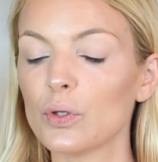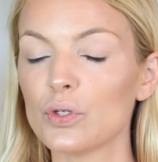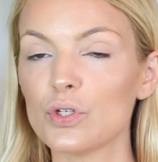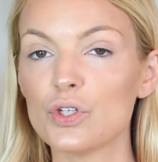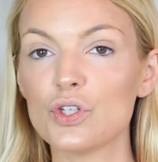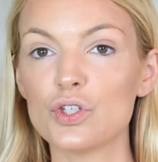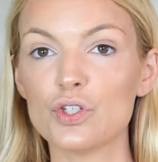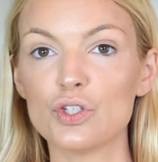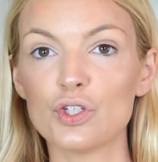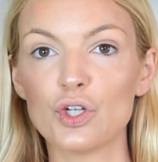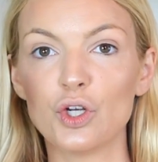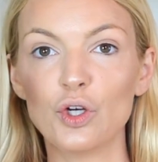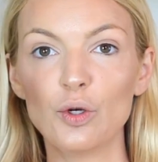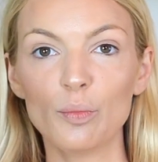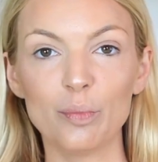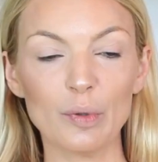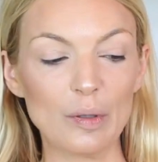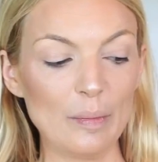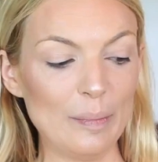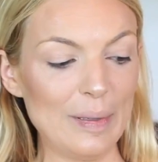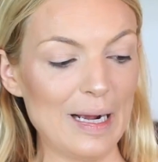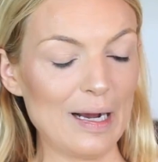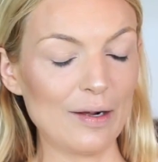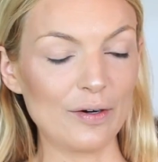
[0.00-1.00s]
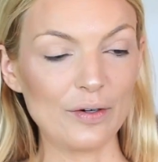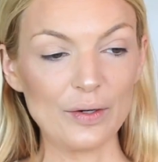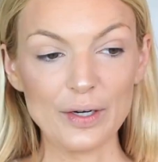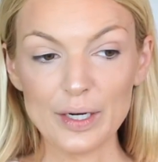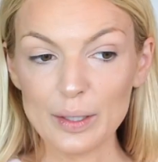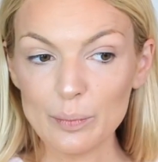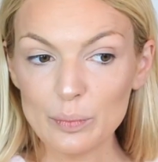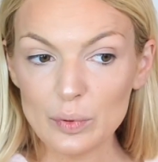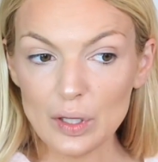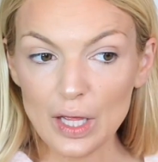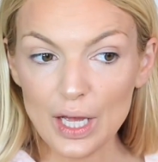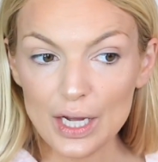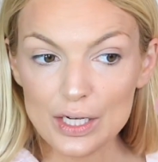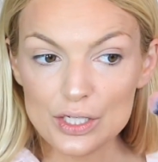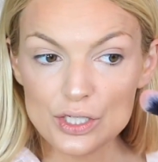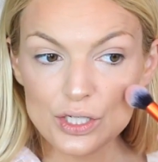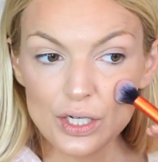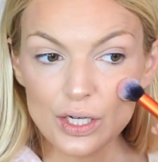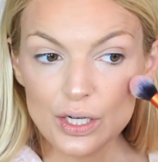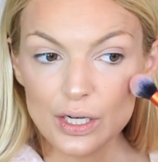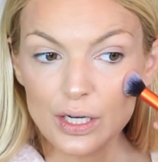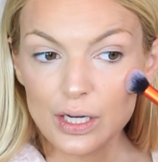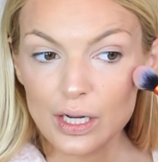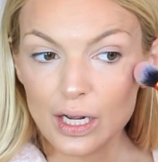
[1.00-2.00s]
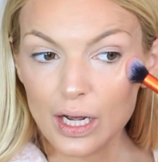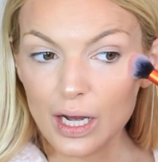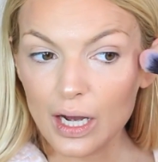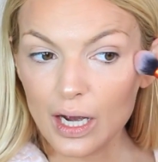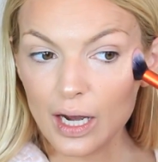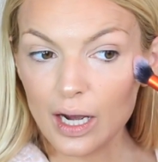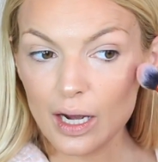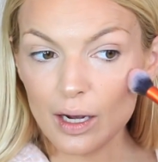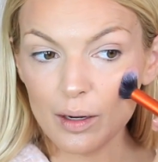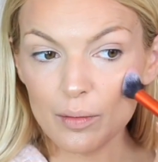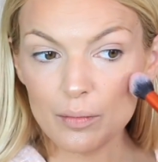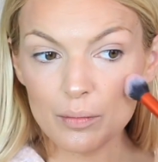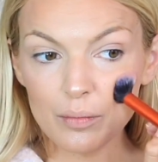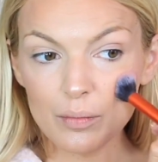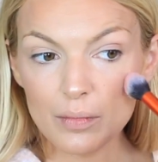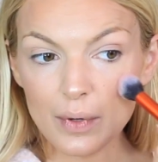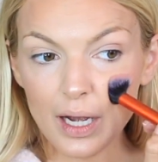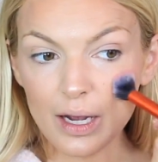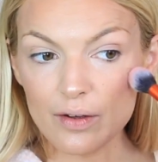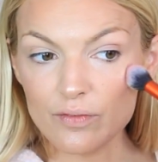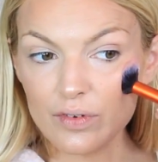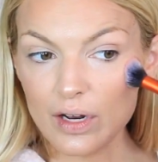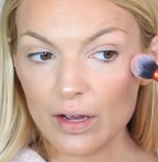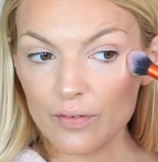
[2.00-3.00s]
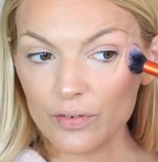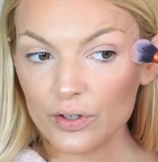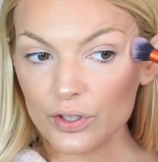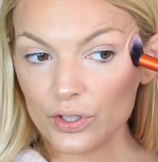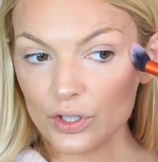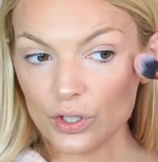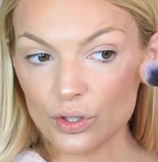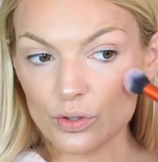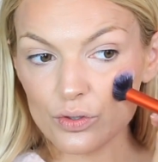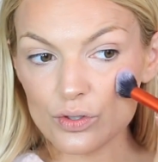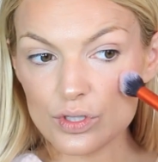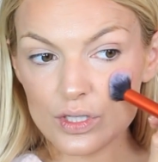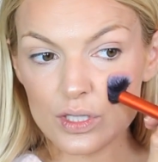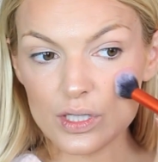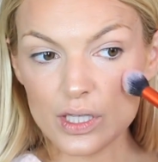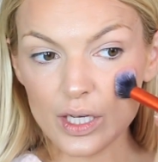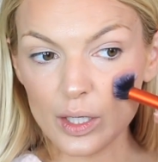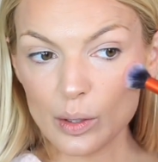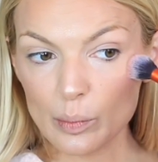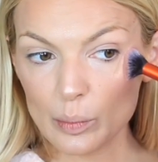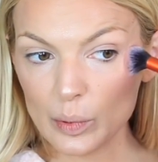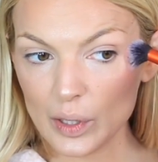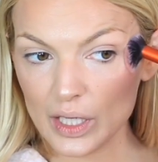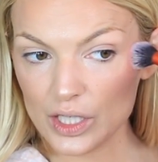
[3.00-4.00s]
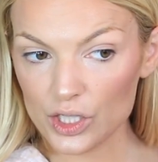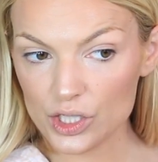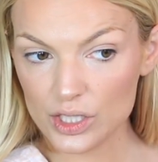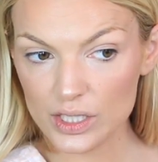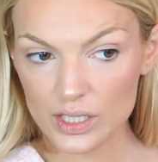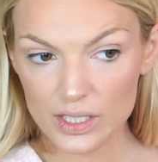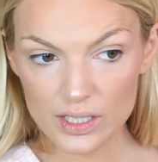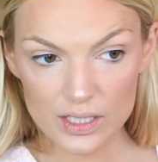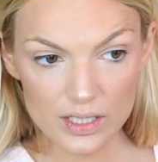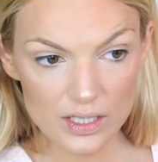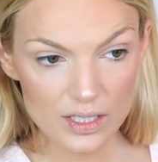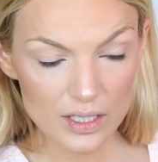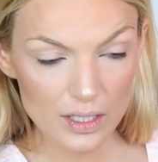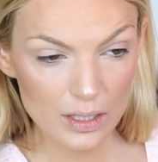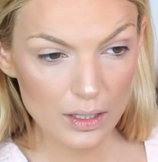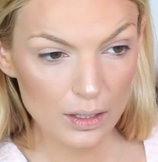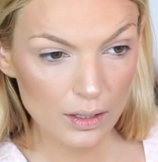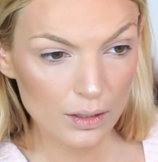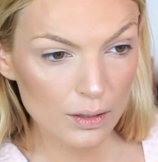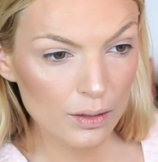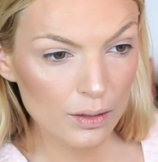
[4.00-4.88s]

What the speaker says: super powdery blush. I've never used their blushes,